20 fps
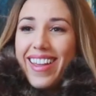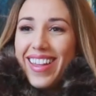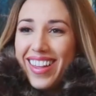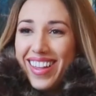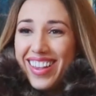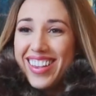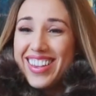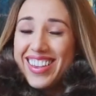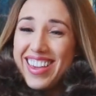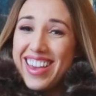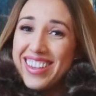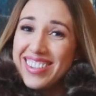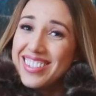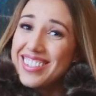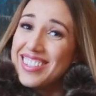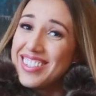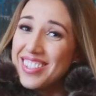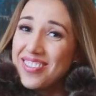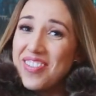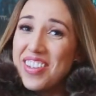Yes,
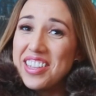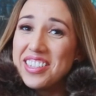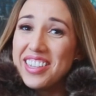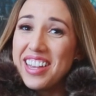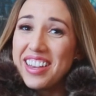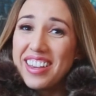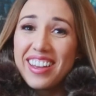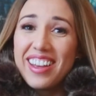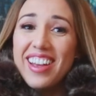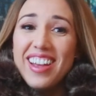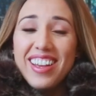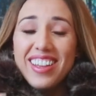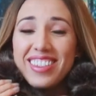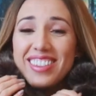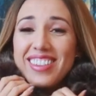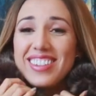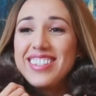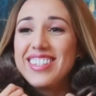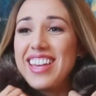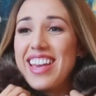it smells like
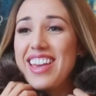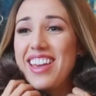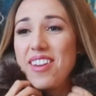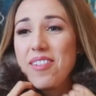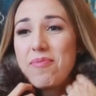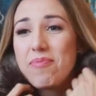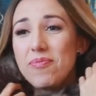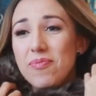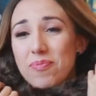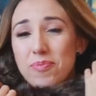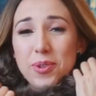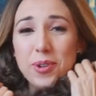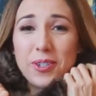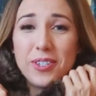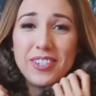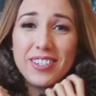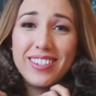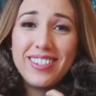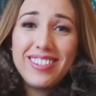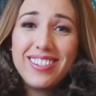the day I
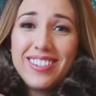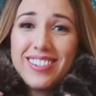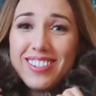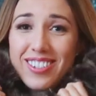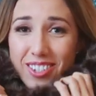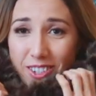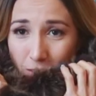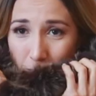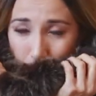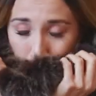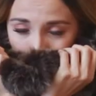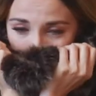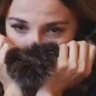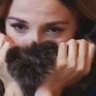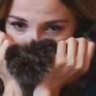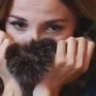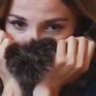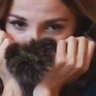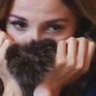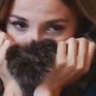purchased it in the store.
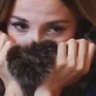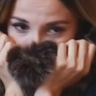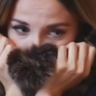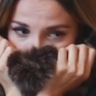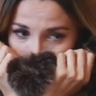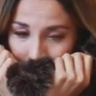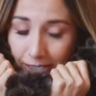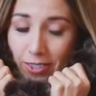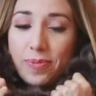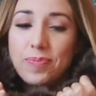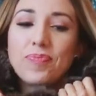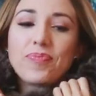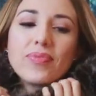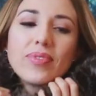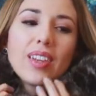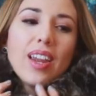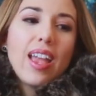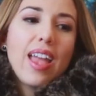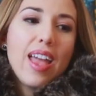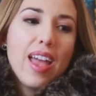
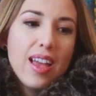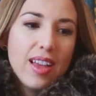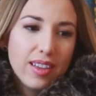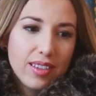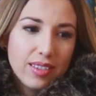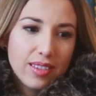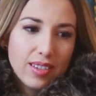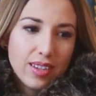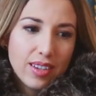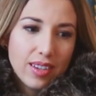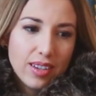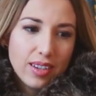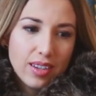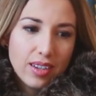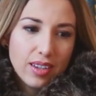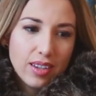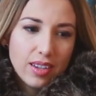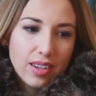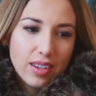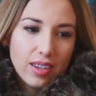And
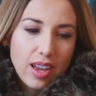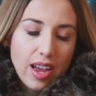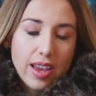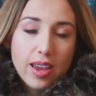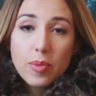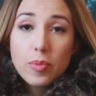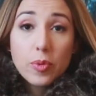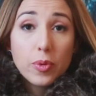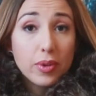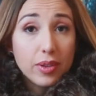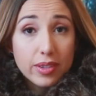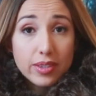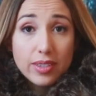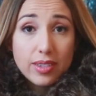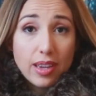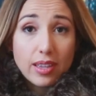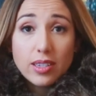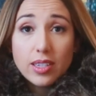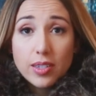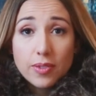uh, I am really
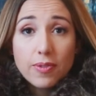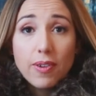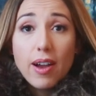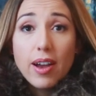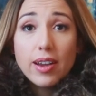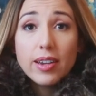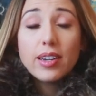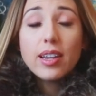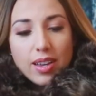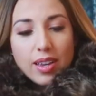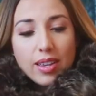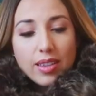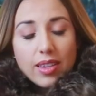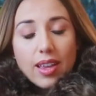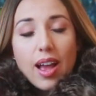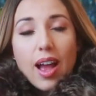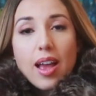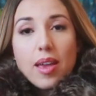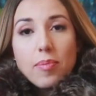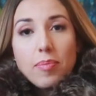satisfied, and
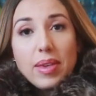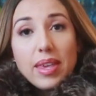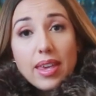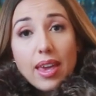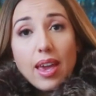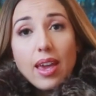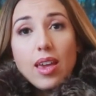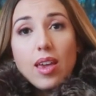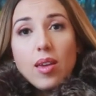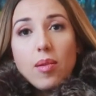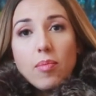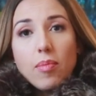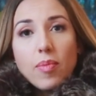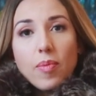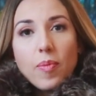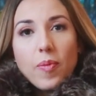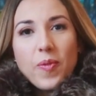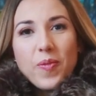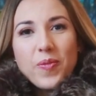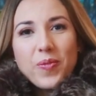I became
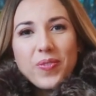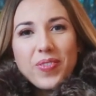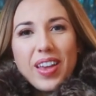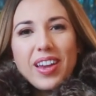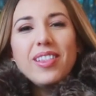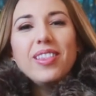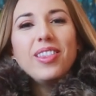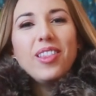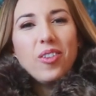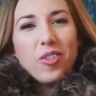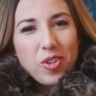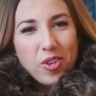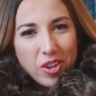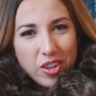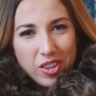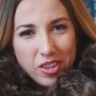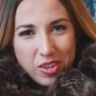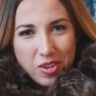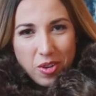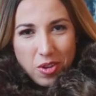a
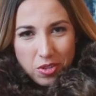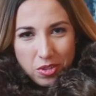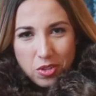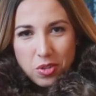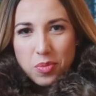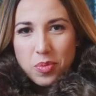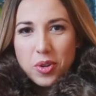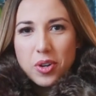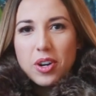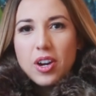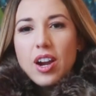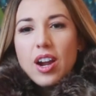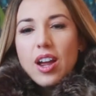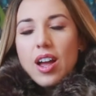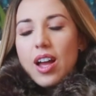loyal customer.